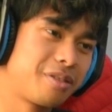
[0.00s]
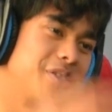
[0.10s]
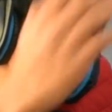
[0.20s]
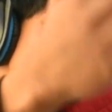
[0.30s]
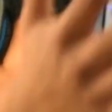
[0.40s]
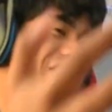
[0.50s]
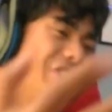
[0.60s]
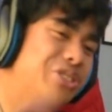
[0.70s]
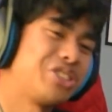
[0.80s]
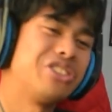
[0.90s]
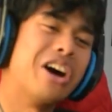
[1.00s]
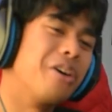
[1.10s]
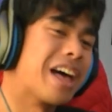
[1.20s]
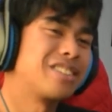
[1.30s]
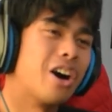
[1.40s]
Anya, you should know
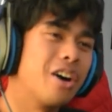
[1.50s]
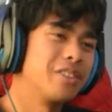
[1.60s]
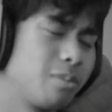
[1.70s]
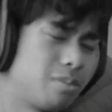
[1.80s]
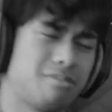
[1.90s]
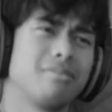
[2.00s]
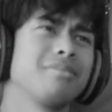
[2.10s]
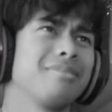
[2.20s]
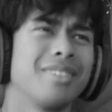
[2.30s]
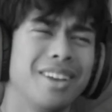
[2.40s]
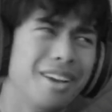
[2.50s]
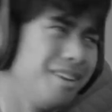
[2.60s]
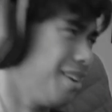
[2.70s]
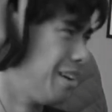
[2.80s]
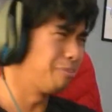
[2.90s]
that's obvious.
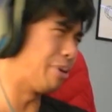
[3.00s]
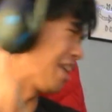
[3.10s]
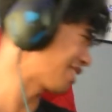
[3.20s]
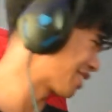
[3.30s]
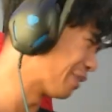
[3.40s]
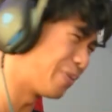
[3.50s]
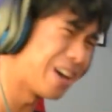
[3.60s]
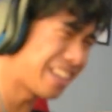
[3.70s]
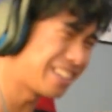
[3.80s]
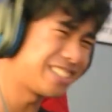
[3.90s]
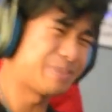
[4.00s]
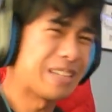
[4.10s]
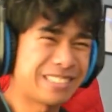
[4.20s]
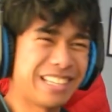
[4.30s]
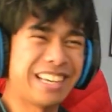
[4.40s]
What the fuck? It's
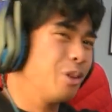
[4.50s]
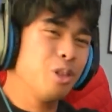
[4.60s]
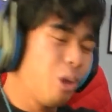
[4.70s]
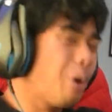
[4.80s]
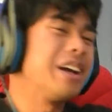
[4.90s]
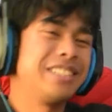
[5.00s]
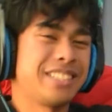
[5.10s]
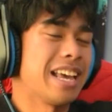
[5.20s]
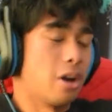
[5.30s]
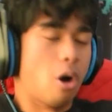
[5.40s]
especially Loid saying,